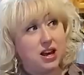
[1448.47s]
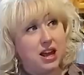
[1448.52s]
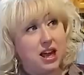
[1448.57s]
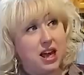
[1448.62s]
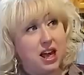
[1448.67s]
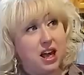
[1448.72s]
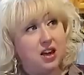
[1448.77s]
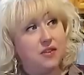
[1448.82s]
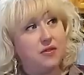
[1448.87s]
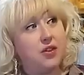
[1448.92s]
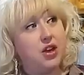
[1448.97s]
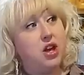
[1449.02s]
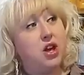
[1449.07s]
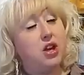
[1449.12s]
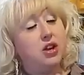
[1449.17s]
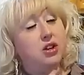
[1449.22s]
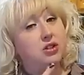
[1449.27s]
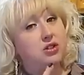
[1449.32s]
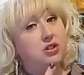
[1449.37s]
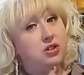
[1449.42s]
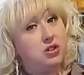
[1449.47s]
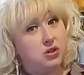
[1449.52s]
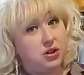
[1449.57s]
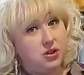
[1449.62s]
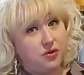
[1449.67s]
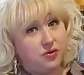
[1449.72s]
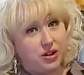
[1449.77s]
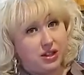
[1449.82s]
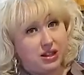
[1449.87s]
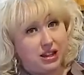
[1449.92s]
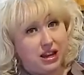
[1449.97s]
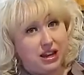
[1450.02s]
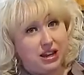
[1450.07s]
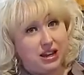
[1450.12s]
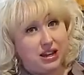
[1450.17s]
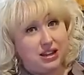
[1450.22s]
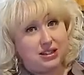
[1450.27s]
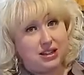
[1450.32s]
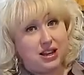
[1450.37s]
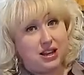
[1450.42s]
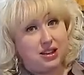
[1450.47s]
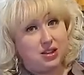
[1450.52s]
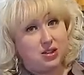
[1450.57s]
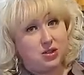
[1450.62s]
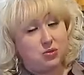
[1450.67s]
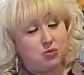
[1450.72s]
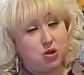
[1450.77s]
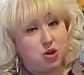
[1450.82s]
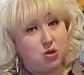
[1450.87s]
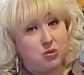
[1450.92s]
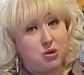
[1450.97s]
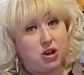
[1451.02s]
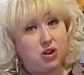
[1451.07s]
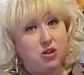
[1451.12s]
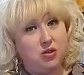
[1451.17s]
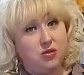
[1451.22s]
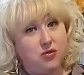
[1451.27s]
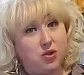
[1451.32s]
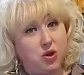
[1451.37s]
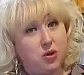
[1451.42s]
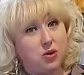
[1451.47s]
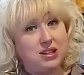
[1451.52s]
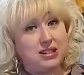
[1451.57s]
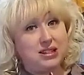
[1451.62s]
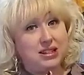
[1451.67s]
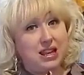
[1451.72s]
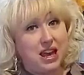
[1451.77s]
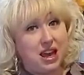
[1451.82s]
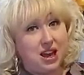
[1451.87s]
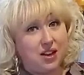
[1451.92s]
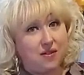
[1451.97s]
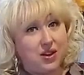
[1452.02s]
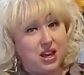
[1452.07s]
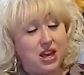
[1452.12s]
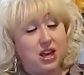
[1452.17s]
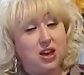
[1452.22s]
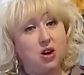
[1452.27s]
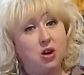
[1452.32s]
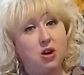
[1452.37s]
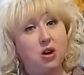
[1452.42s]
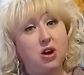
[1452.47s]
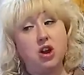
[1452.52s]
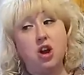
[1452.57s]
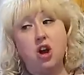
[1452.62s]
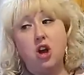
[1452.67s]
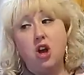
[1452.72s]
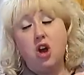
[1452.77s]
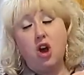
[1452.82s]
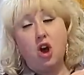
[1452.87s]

I have two different ladies at this moment who focus heavy on